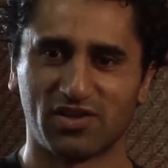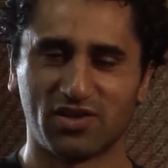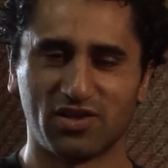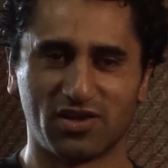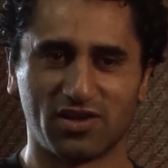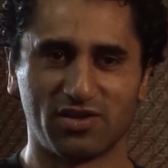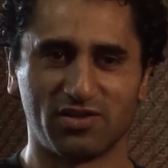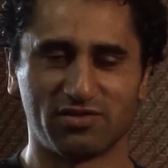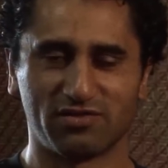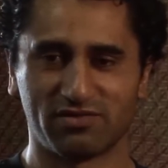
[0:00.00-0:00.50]
you
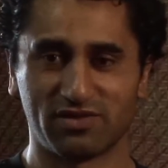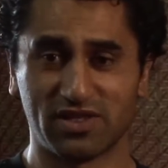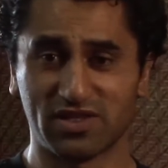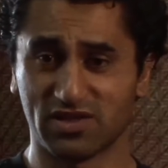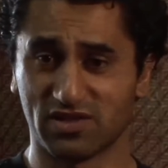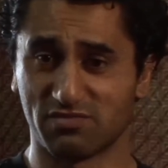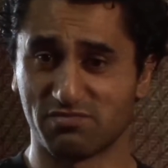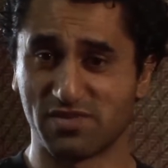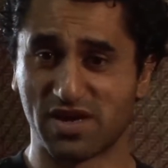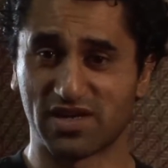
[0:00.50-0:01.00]
know,
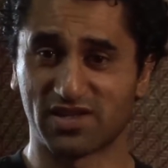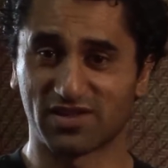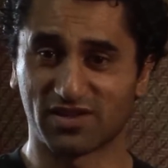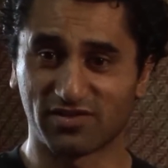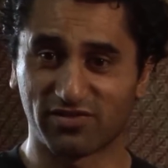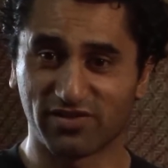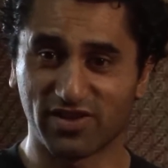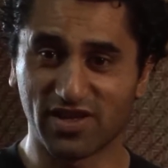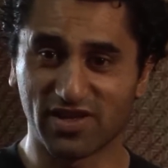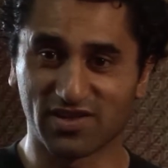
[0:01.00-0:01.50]
that's an
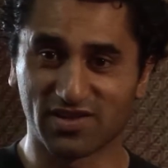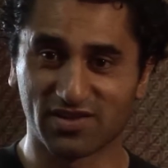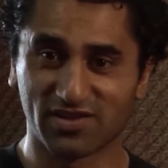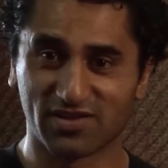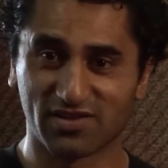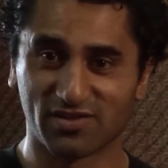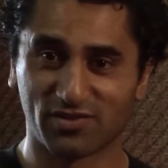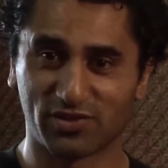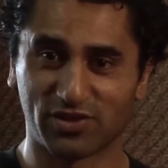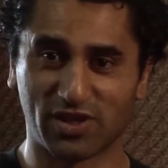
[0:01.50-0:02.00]
amazing feat,
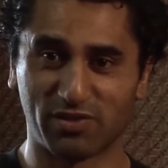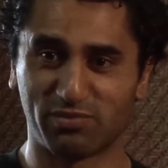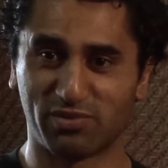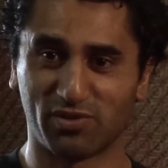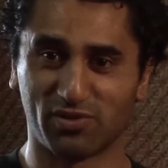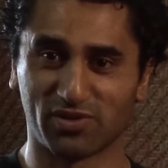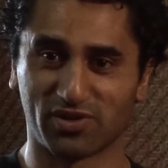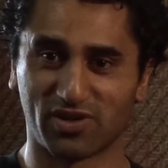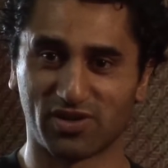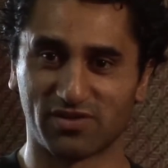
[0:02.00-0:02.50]
what they
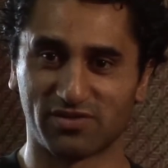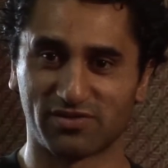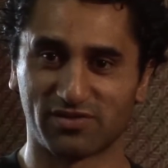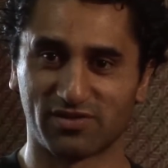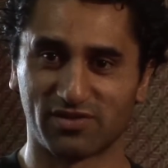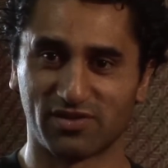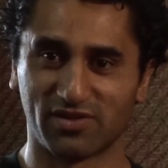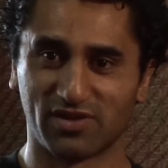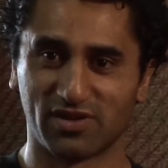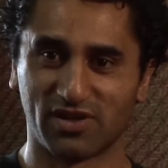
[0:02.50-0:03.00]
pulled off.
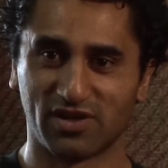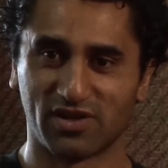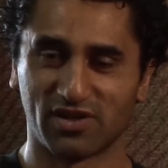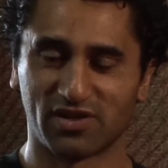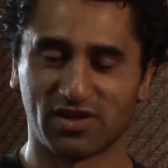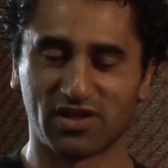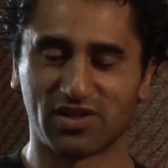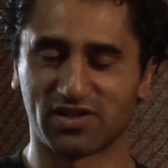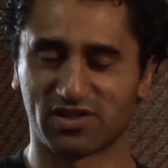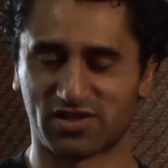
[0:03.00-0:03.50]

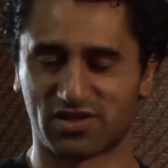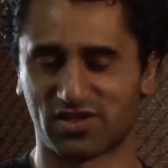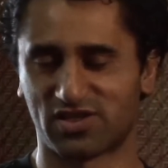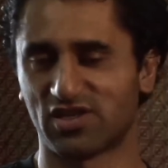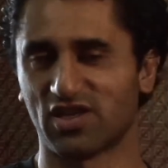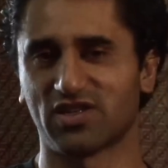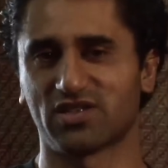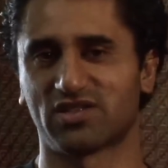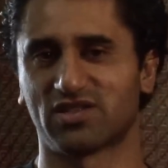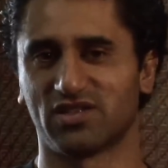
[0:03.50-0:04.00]
I mean, it's
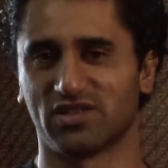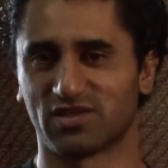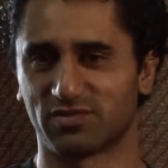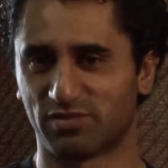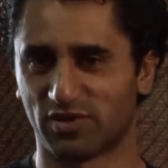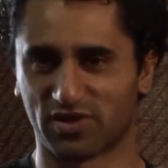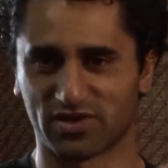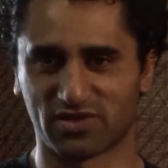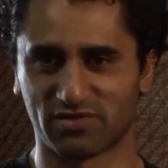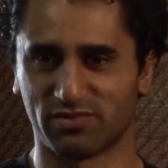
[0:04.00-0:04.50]
just as
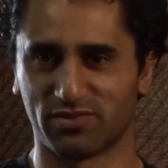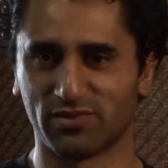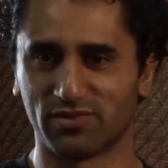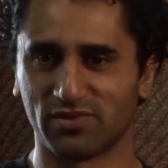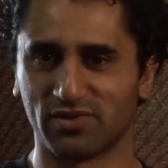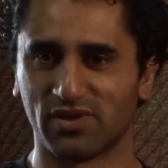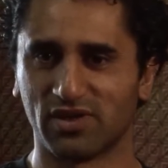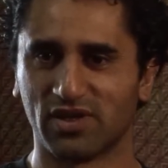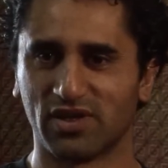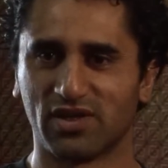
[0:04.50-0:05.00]
possible
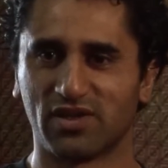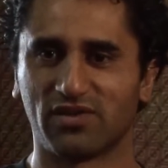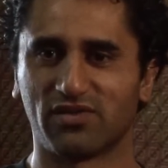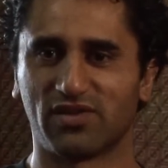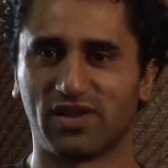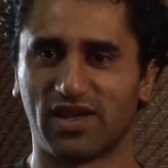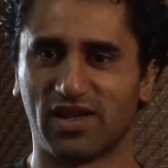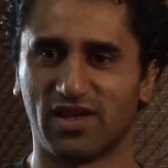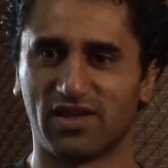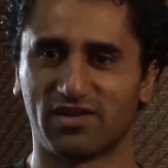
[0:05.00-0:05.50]

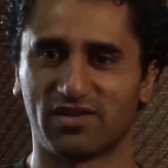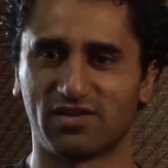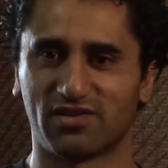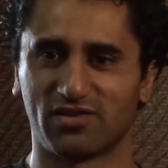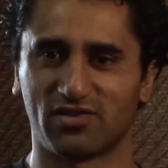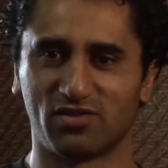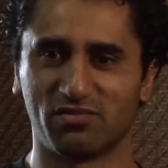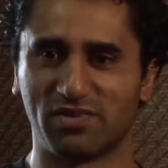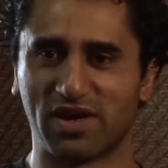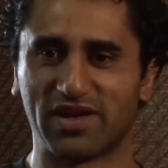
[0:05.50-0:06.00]
that
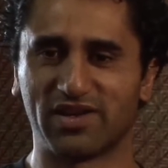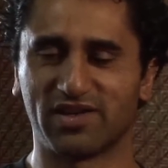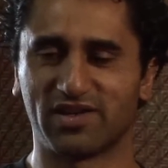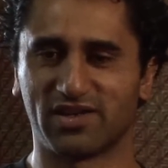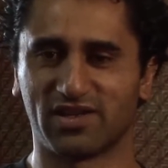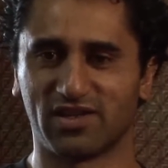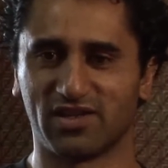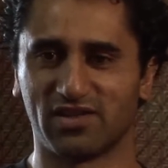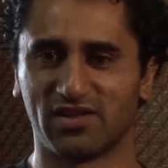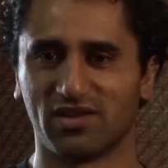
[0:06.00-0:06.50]

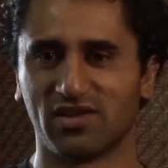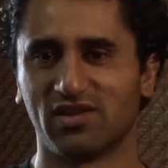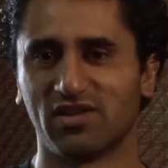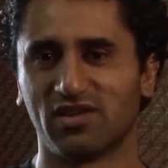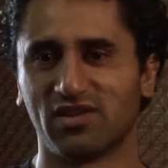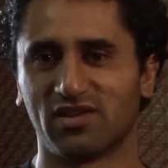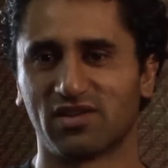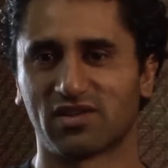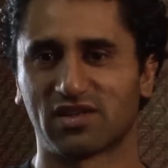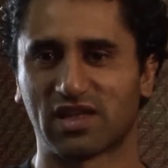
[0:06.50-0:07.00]
humanity
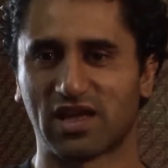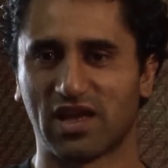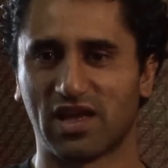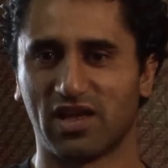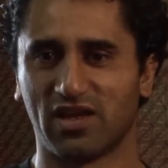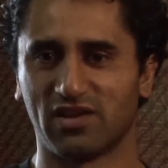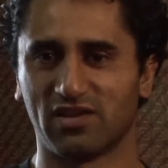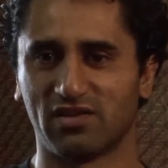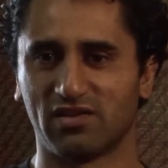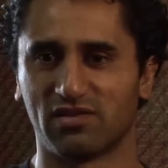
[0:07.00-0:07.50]

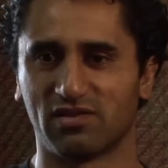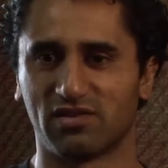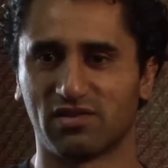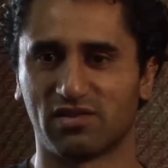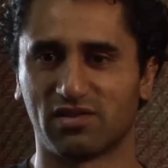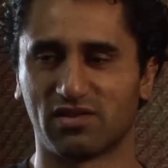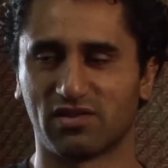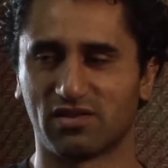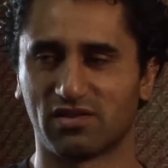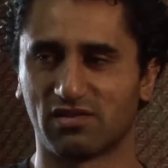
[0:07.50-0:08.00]
can
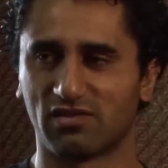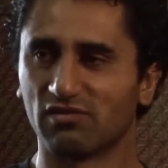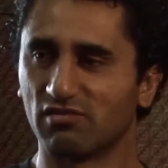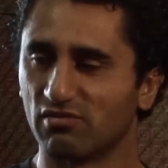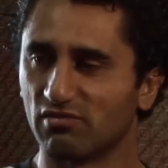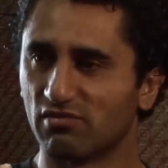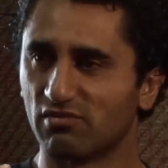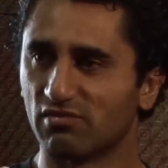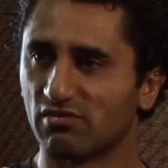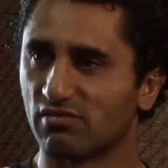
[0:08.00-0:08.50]

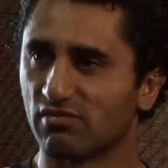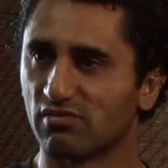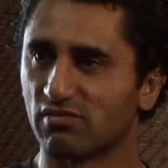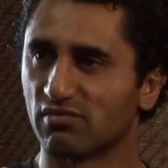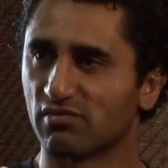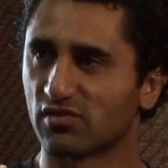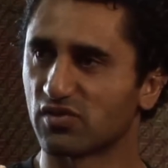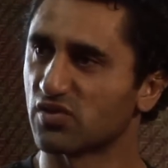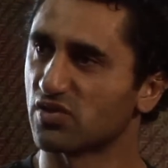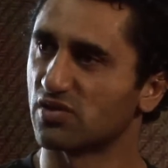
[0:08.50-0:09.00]

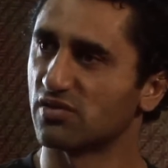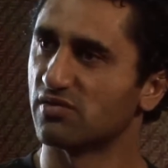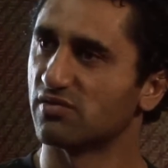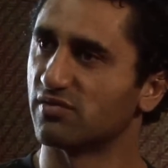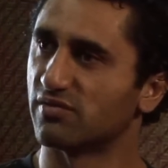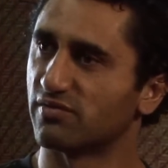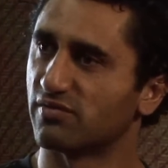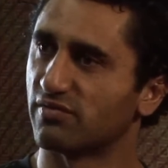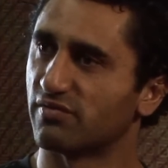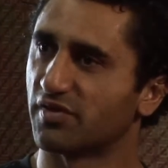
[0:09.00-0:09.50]
sort of
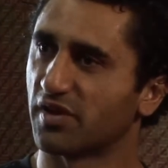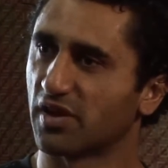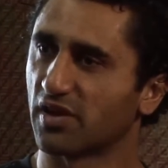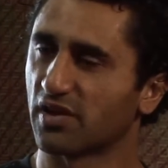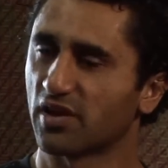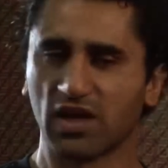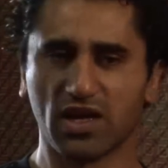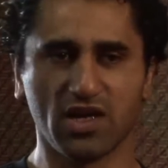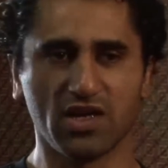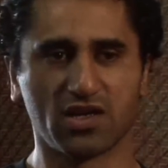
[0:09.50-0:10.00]

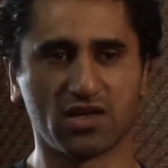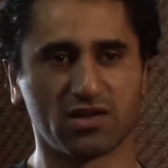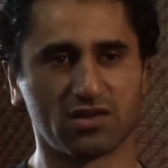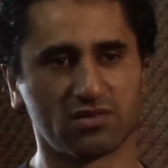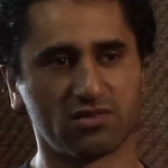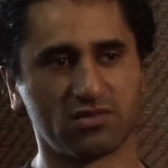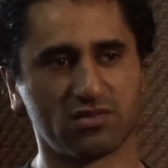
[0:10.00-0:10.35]
think, hey,